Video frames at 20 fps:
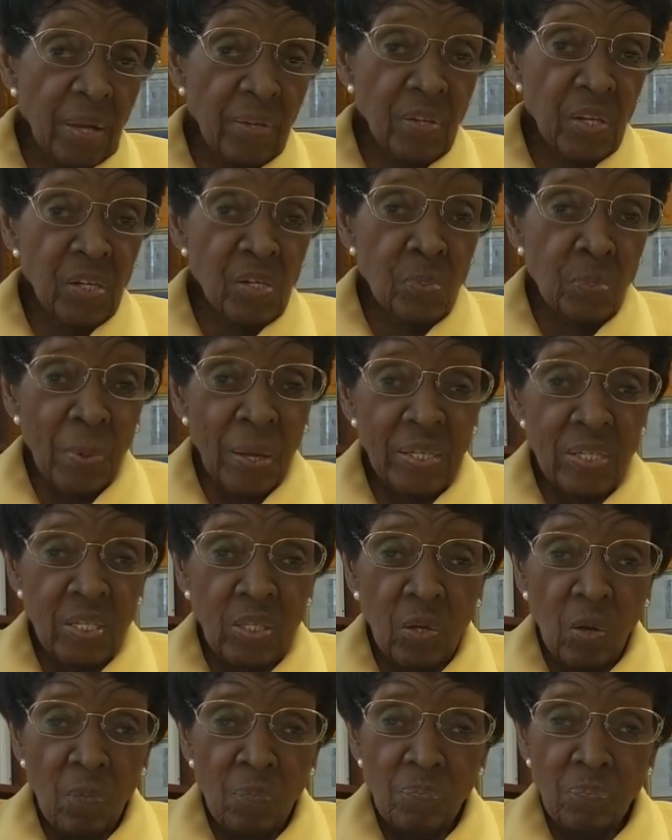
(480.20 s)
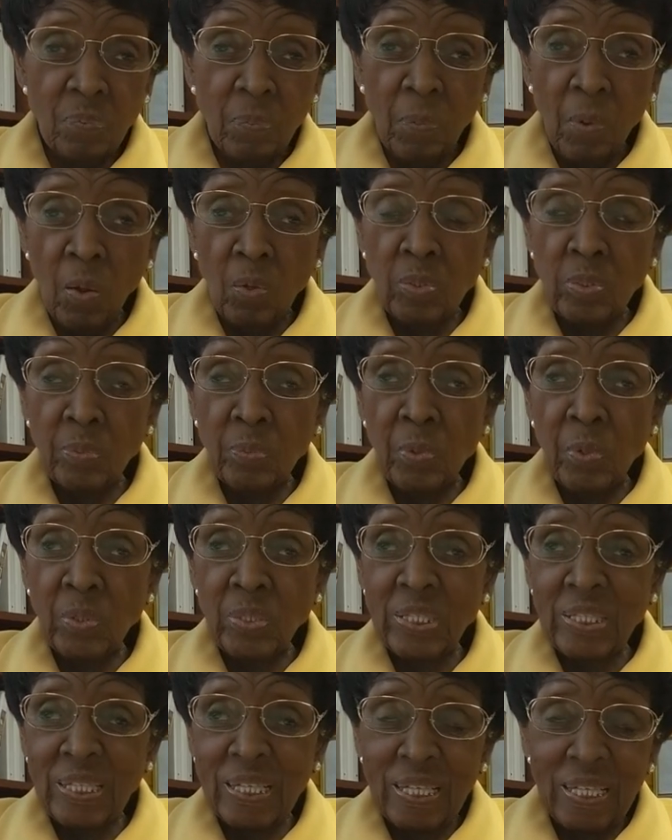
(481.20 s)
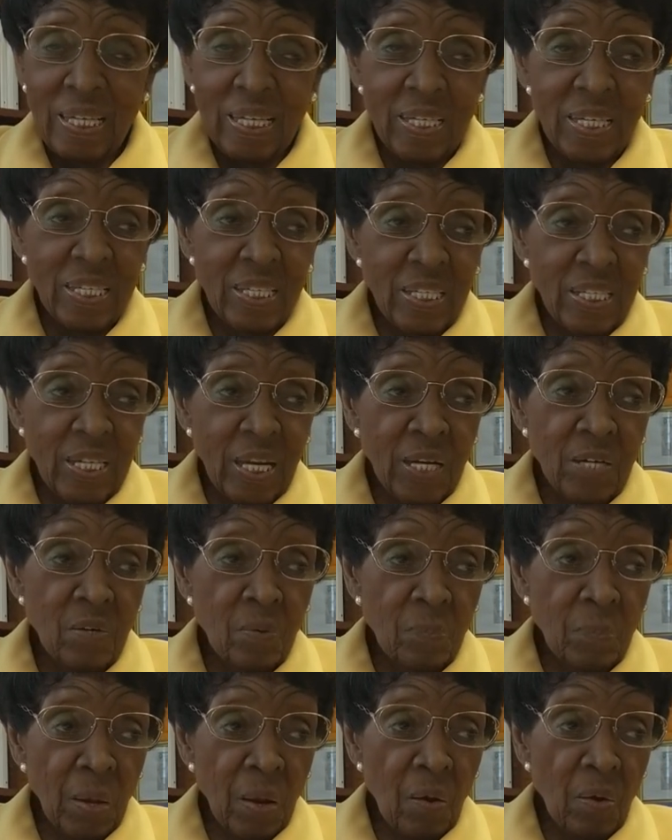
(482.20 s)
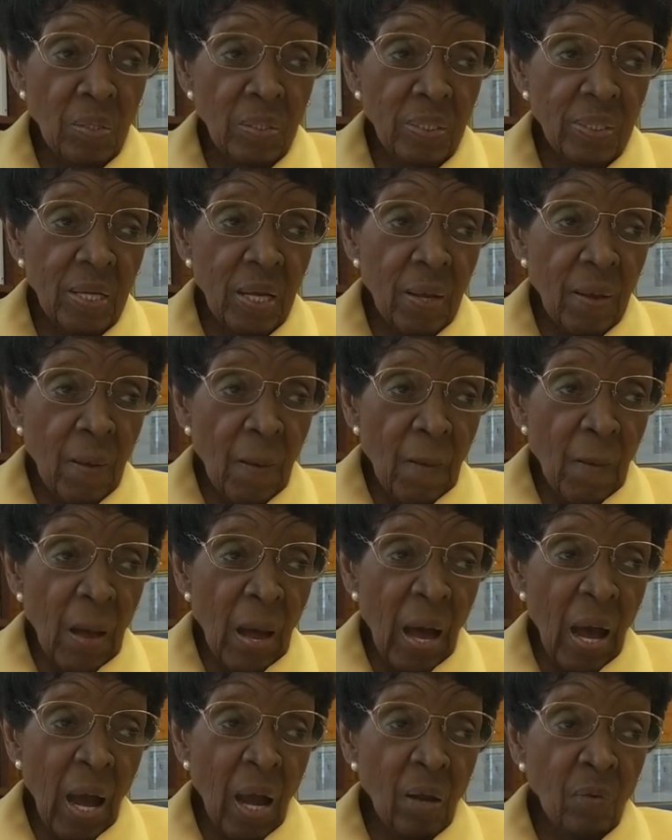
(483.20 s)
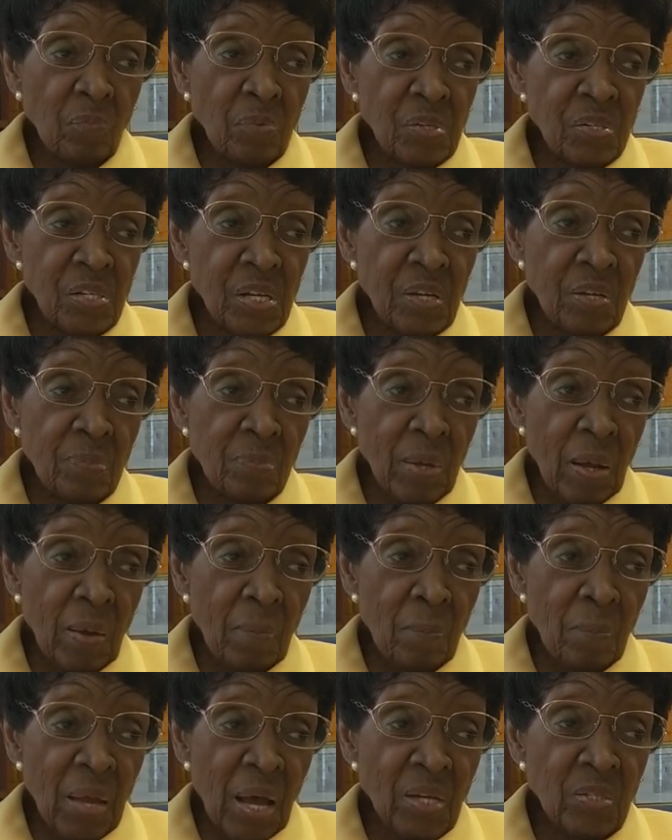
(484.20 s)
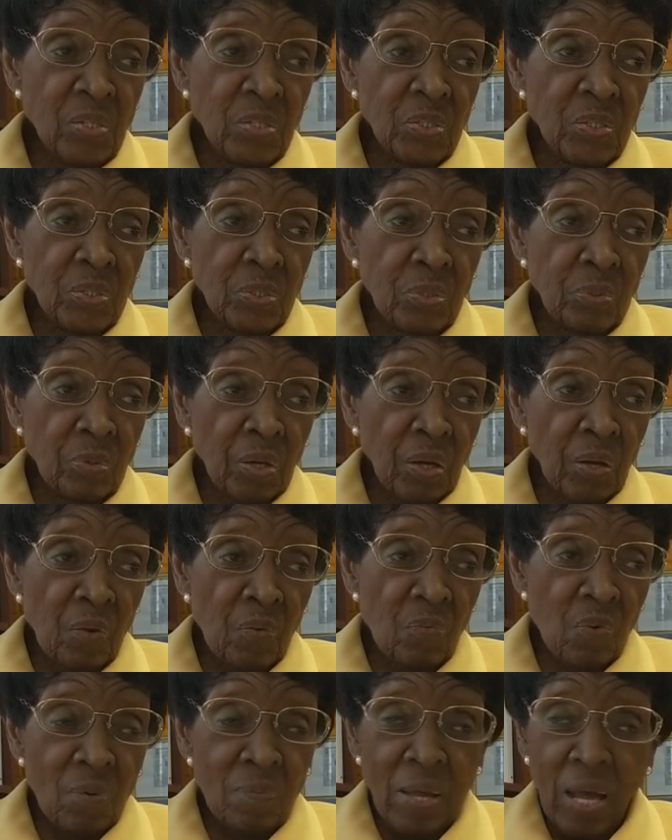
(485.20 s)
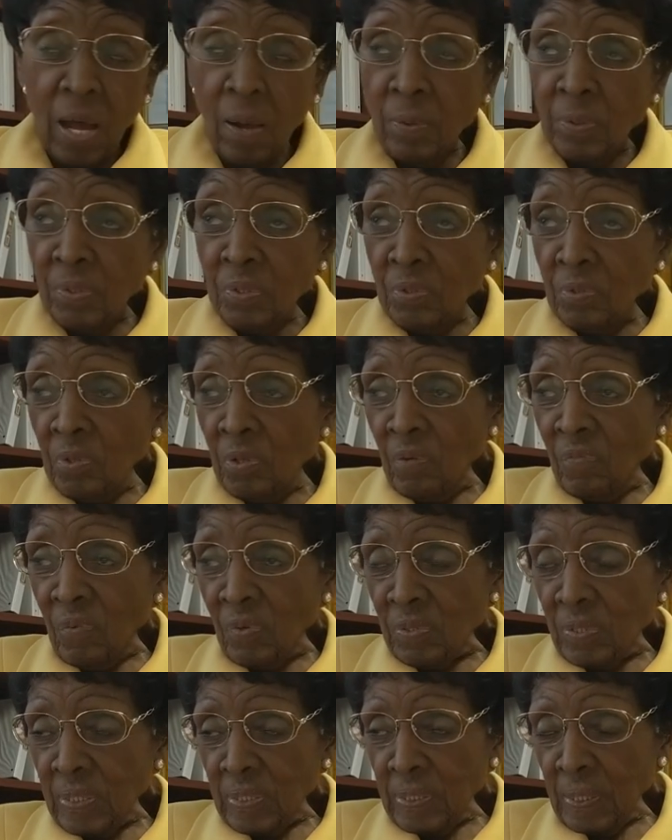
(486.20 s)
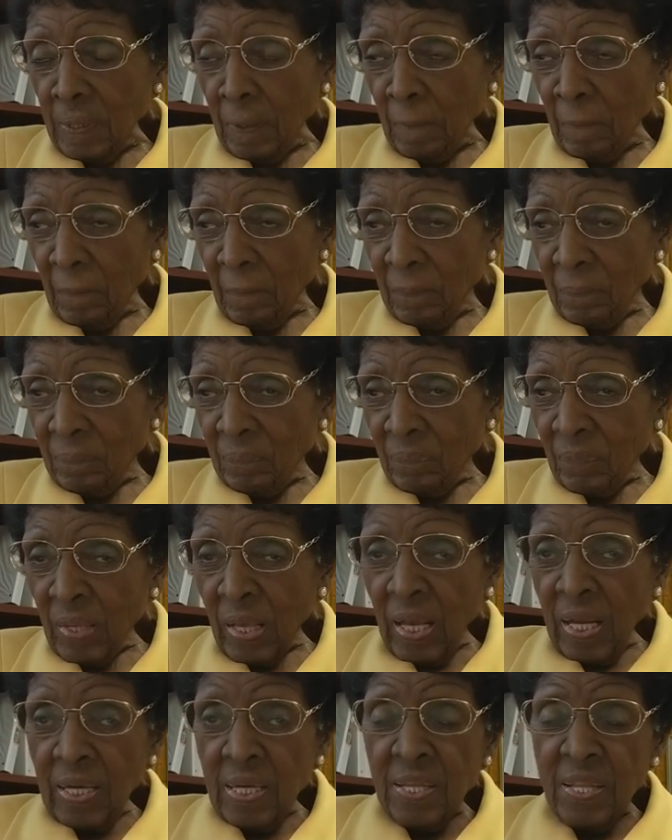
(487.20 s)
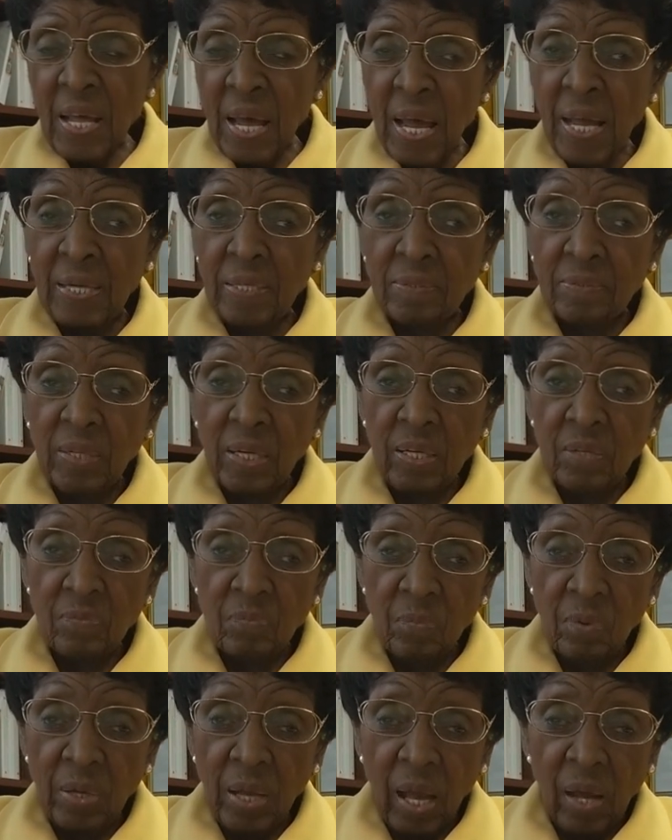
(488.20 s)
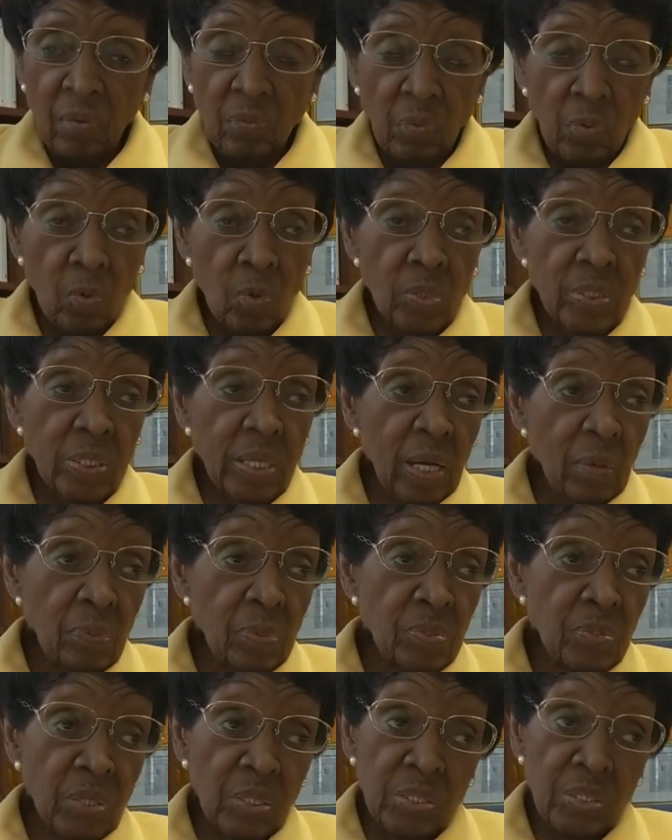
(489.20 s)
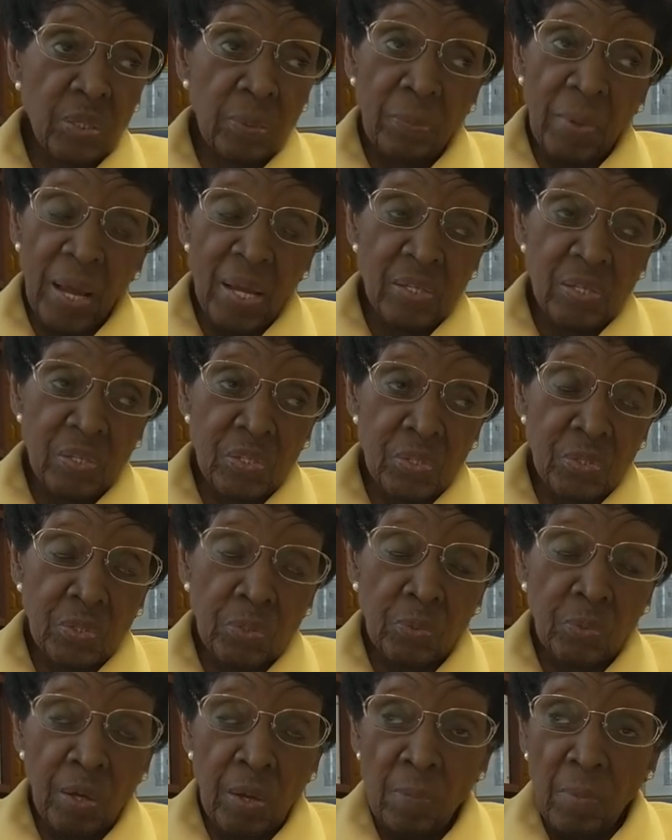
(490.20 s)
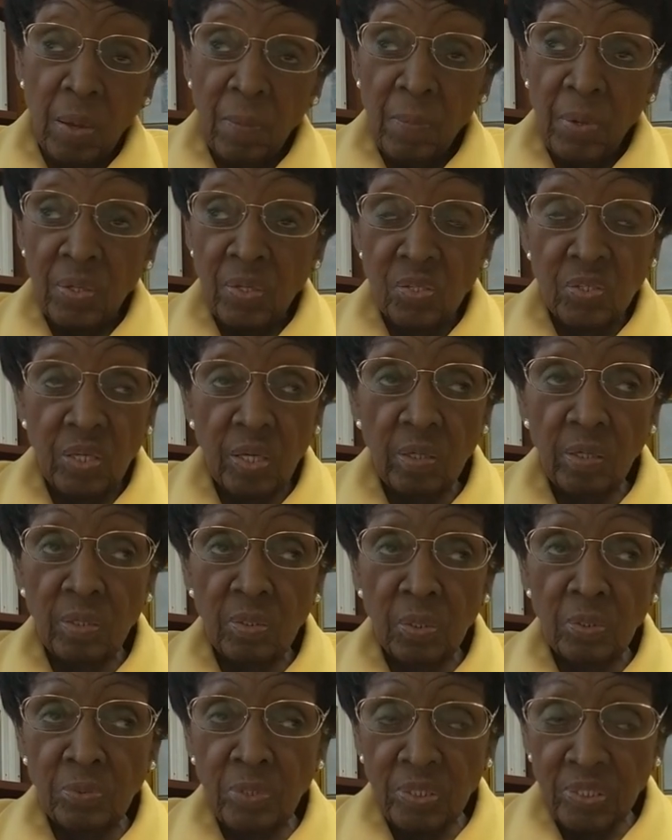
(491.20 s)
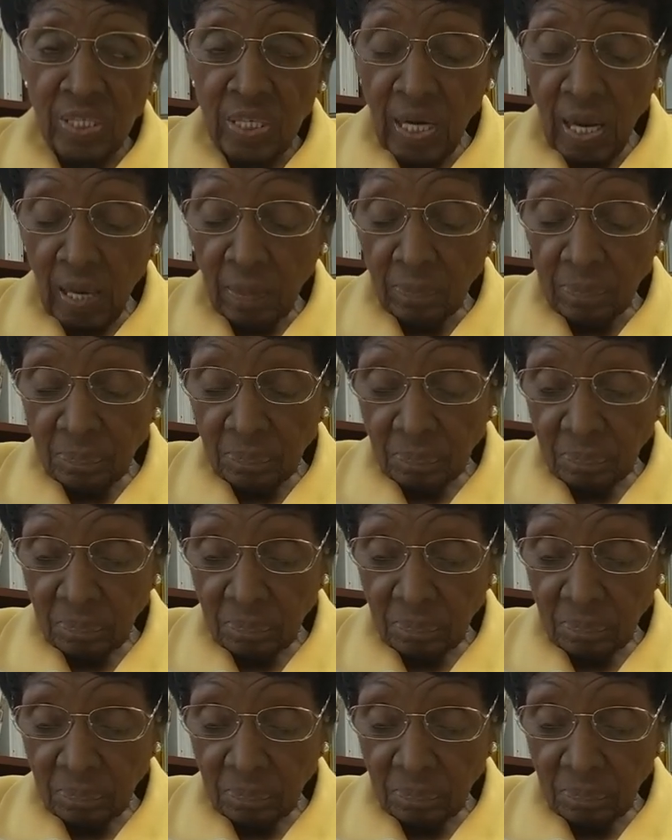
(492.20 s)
at the expense of the Baltimore City and the state of Maryland, I received my master's degree from Howard University. Then, of course, that was just a master's degree, and my mother said, go to the top.